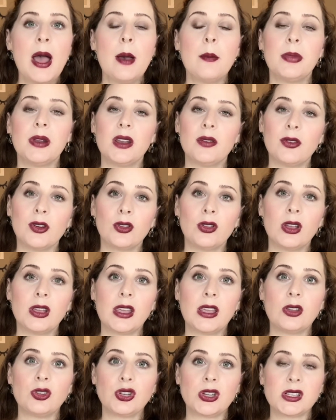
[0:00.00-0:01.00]
but if you're
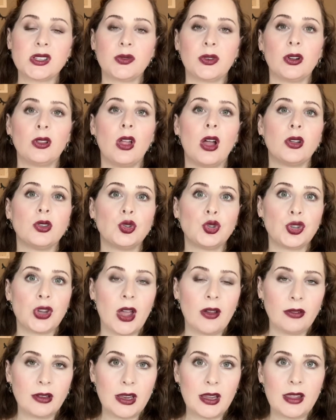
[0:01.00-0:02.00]
looking just for
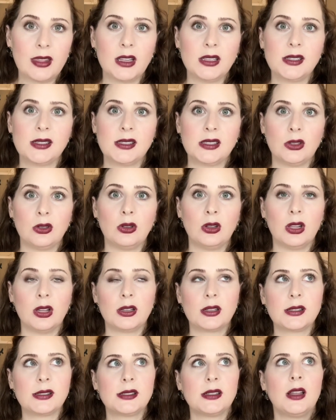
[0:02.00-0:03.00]
longevity that still
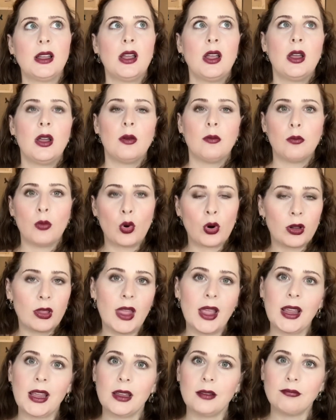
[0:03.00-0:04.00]
looks more
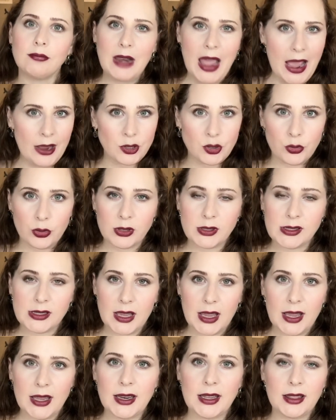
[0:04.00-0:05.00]
like natural
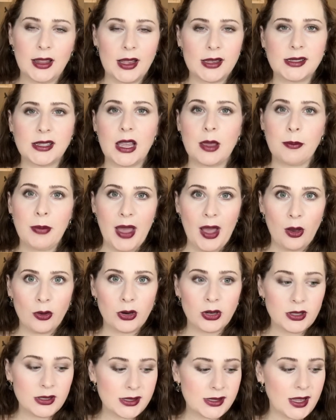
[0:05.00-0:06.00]
skin and less like
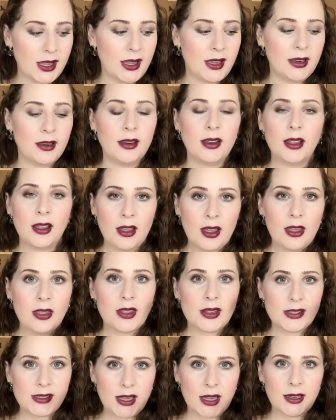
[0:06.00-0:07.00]
powdered skin, the
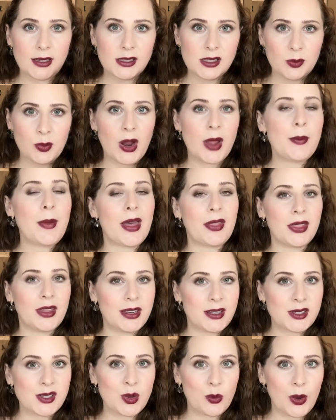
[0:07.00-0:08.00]
setting spray method
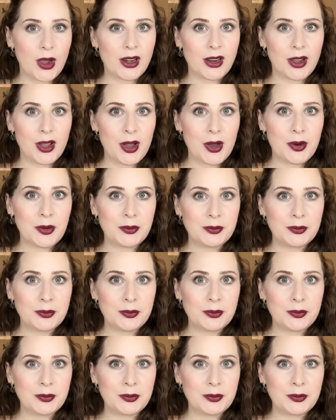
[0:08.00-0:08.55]
is the way to go.